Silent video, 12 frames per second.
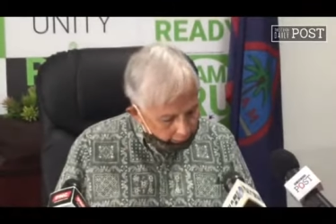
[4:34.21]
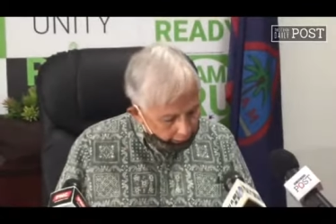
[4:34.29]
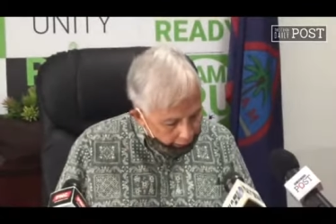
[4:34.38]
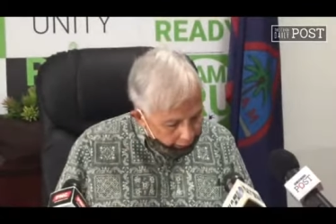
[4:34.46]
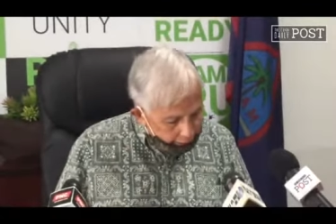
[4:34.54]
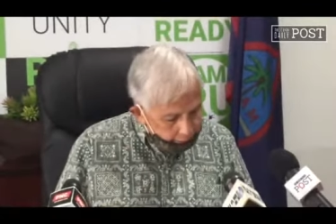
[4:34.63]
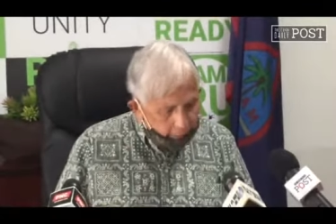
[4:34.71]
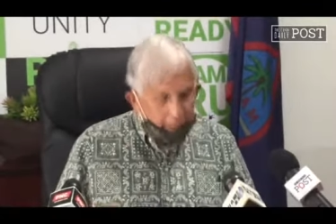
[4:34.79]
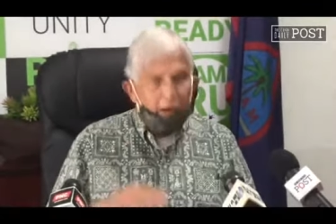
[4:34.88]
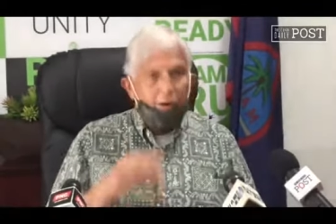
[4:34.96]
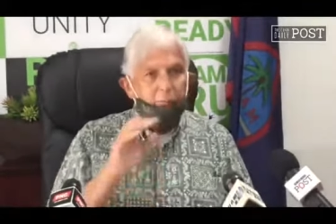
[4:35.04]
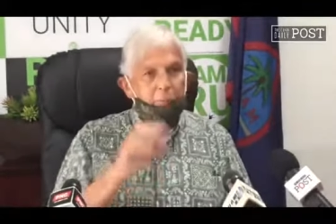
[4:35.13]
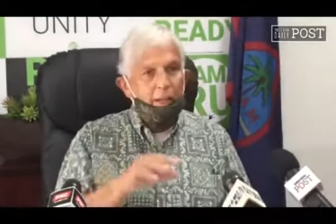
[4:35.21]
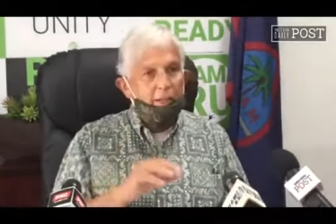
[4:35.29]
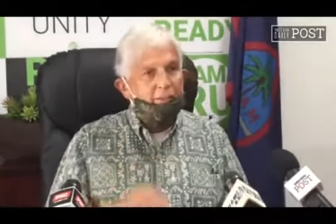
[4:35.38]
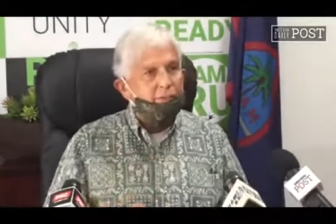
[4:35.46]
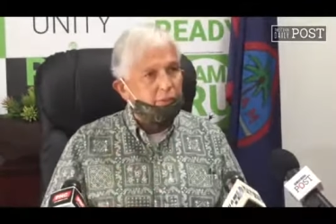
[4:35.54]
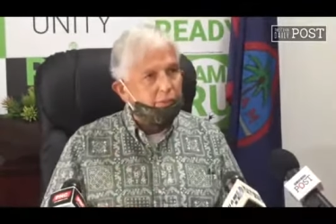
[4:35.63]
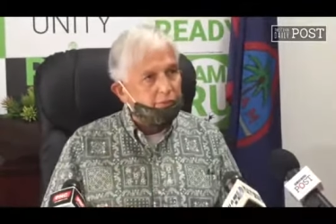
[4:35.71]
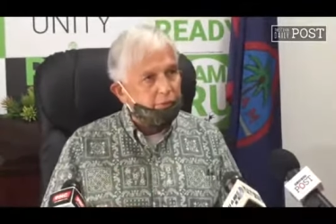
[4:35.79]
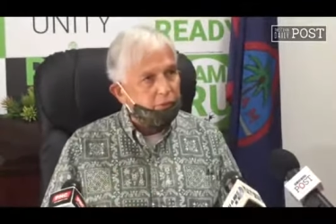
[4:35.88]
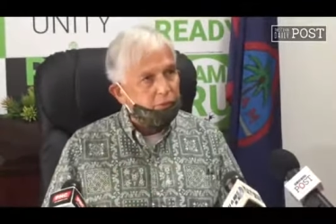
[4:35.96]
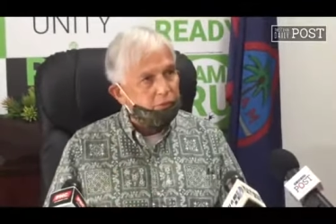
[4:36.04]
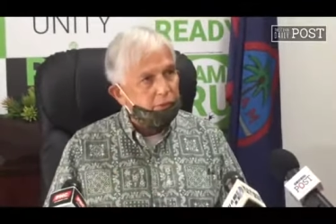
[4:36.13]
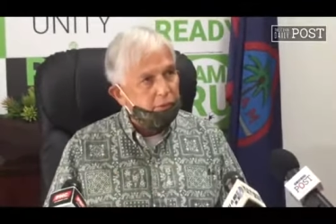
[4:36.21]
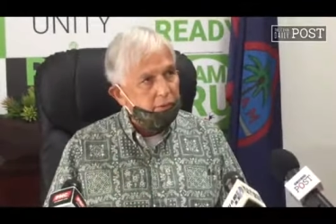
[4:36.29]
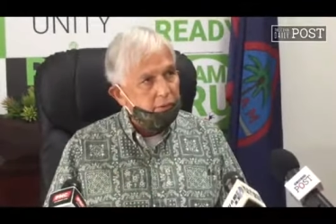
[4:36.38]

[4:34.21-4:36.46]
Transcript: and our plans for the future.